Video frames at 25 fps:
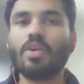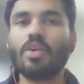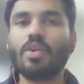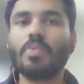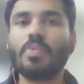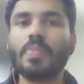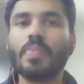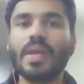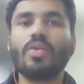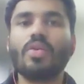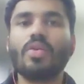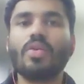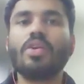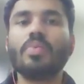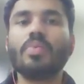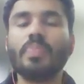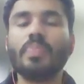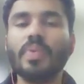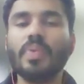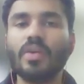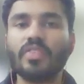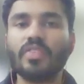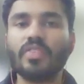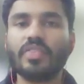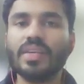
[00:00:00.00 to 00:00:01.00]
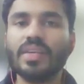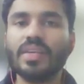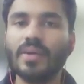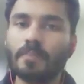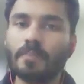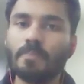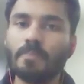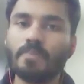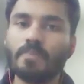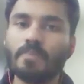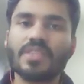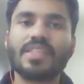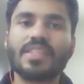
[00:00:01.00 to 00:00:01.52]
or may not be of the
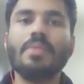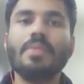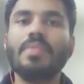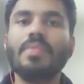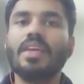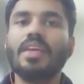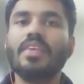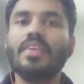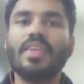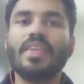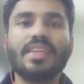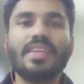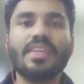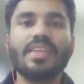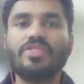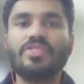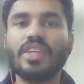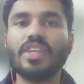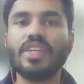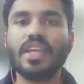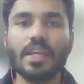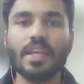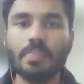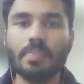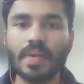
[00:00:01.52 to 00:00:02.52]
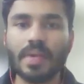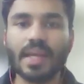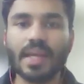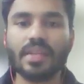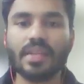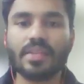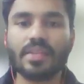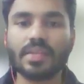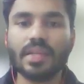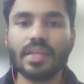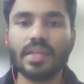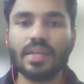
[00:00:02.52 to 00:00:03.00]
same level as JEE mains,